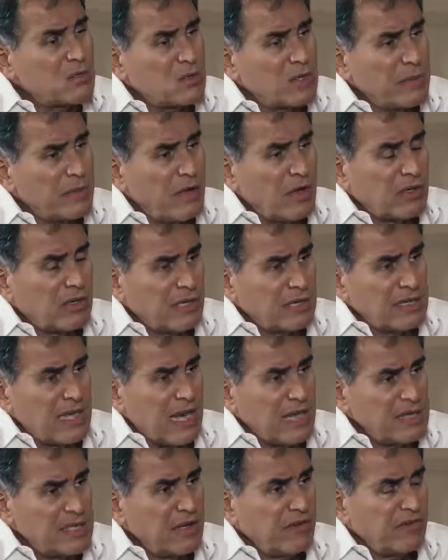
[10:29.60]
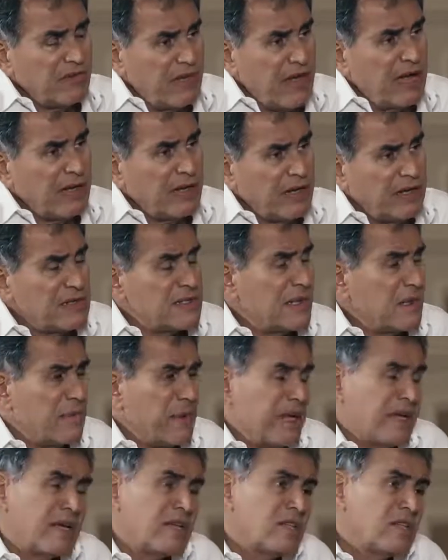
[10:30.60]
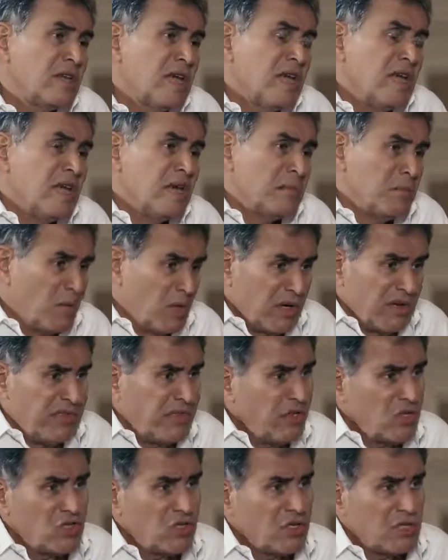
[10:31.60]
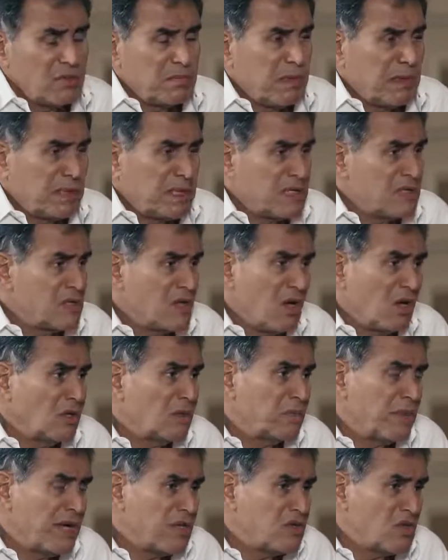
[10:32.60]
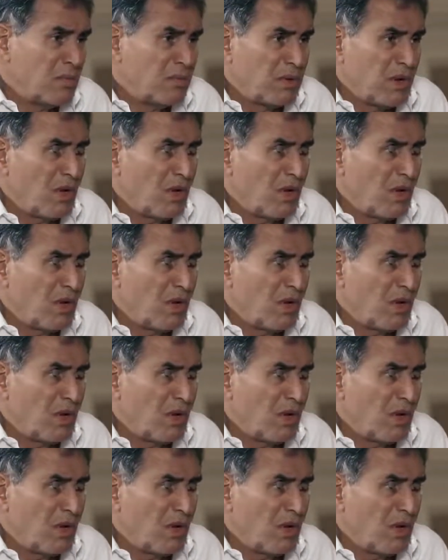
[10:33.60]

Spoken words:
to democratizing finance and make it more efficient, but it's not based on